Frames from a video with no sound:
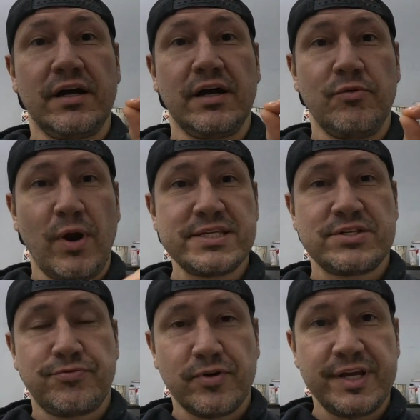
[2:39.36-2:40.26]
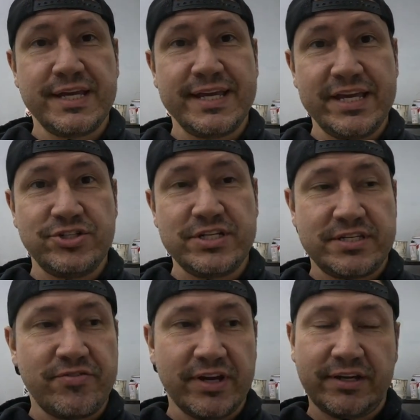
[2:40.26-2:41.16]
A rust-free EG
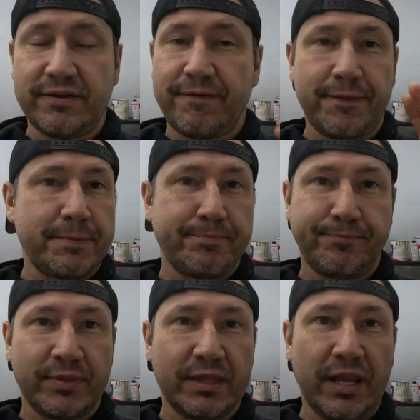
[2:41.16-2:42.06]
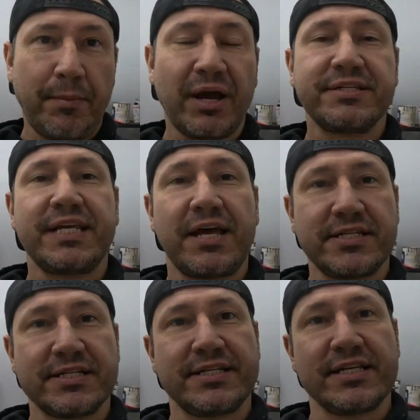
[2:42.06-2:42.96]
Civic, I'm not going to say it
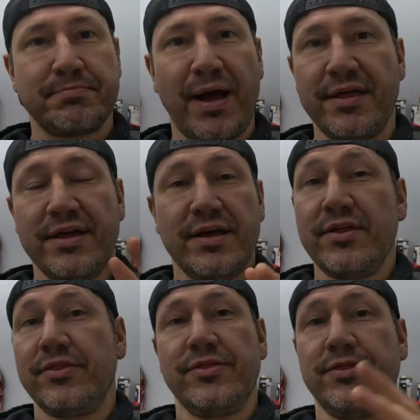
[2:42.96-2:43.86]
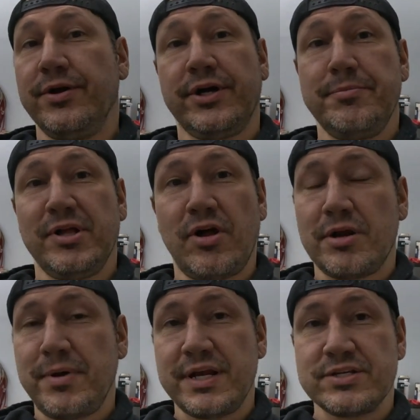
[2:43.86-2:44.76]
doesn't exist, but they're going to be a lot
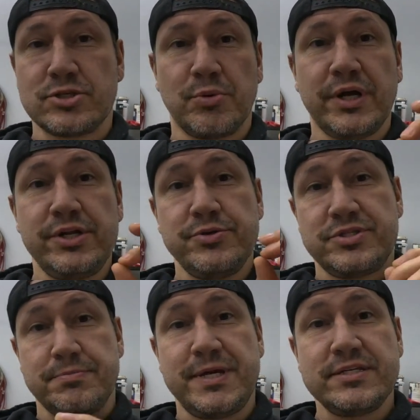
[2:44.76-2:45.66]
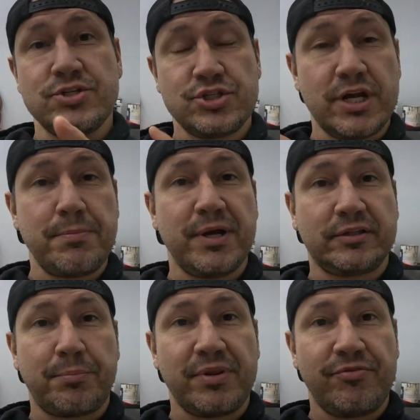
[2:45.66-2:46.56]
of money. So we're going to use the piece of shit I
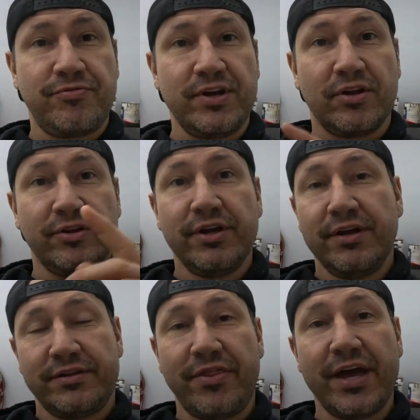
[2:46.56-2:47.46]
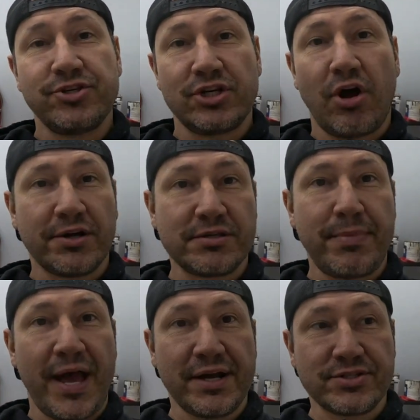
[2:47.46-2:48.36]
picked up in the field that the engine knocks and
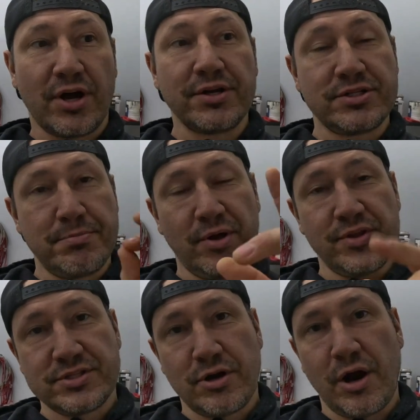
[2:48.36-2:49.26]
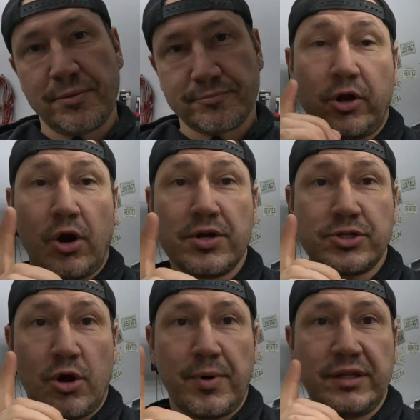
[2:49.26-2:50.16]
bangs on to build this car. car is
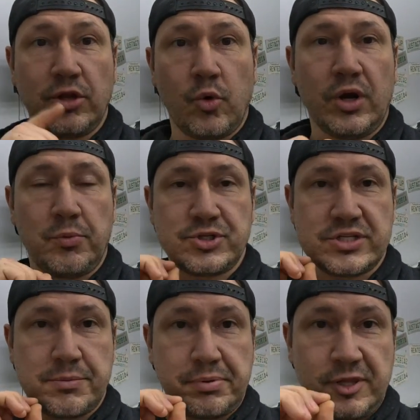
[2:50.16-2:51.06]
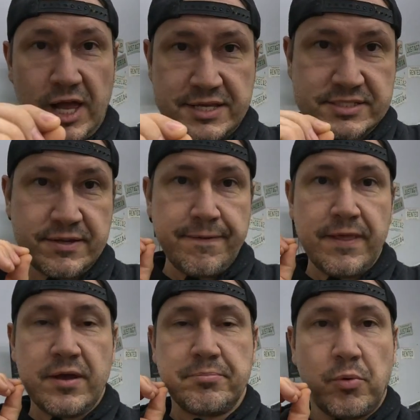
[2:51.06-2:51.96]
already lowered, which is a plus.
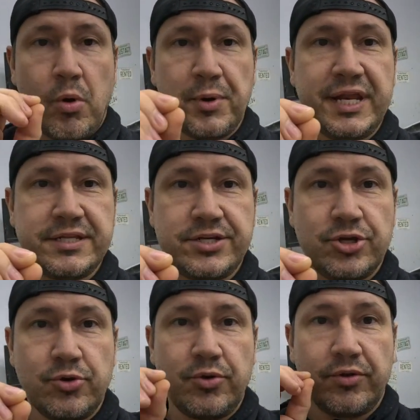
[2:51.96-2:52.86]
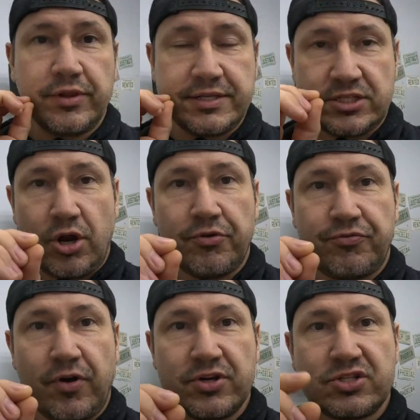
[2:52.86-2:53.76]
But what we need to do, let's start
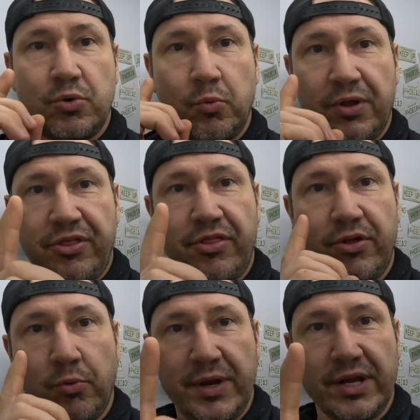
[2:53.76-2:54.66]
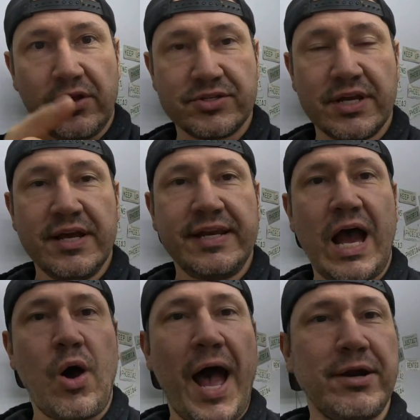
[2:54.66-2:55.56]
first with the wheels.
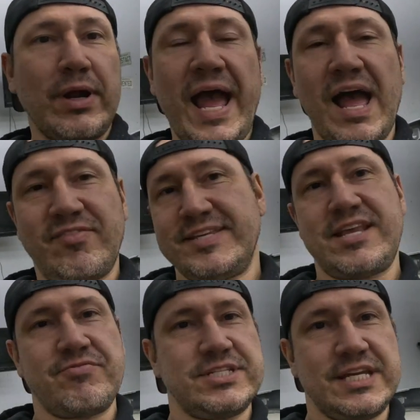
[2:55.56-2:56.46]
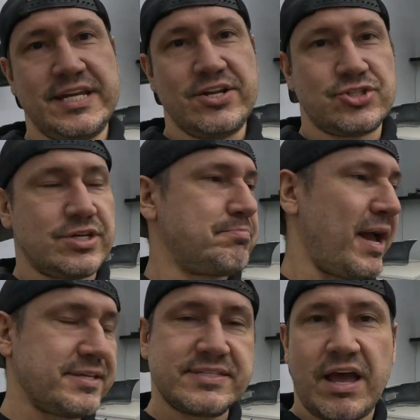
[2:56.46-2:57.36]
Now, I don't have a 17"
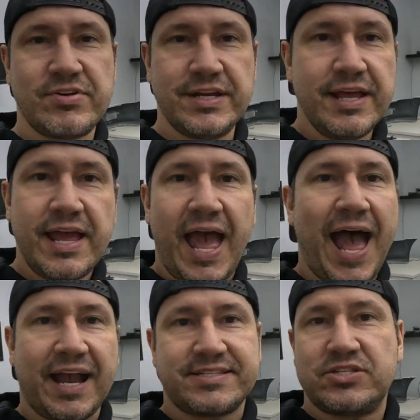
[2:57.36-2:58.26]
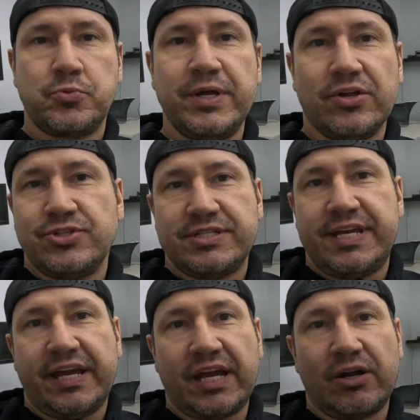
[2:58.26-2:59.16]
by 7 axis wheel just
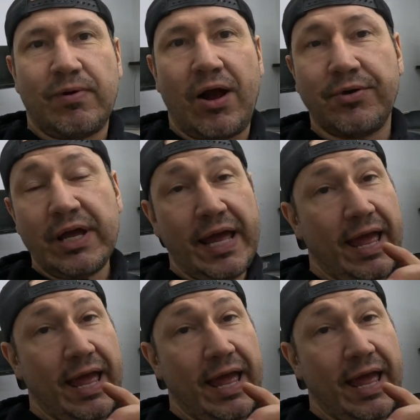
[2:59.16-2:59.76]
kicking around.